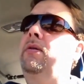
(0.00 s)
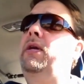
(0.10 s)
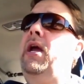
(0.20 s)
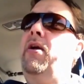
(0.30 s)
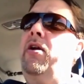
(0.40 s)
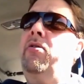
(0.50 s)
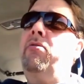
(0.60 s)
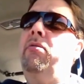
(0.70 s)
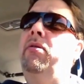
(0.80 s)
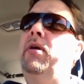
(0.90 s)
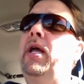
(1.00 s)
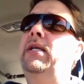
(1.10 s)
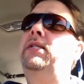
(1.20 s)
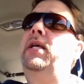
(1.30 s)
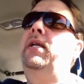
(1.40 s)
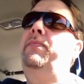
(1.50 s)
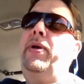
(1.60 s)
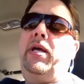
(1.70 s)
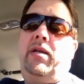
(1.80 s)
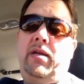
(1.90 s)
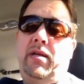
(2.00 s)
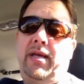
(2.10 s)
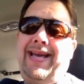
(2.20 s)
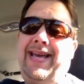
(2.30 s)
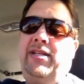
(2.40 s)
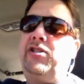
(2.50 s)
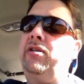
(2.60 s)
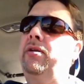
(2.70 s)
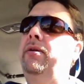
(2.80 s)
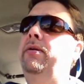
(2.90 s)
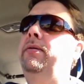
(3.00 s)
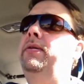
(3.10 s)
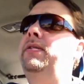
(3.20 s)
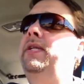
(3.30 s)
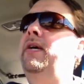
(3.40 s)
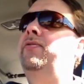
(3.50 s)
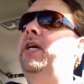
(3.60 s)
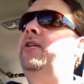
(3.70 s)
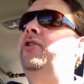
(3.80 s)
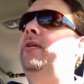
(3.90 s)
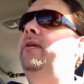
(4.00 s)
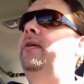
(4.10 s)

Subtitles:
carrier as an independent agent, sales agent.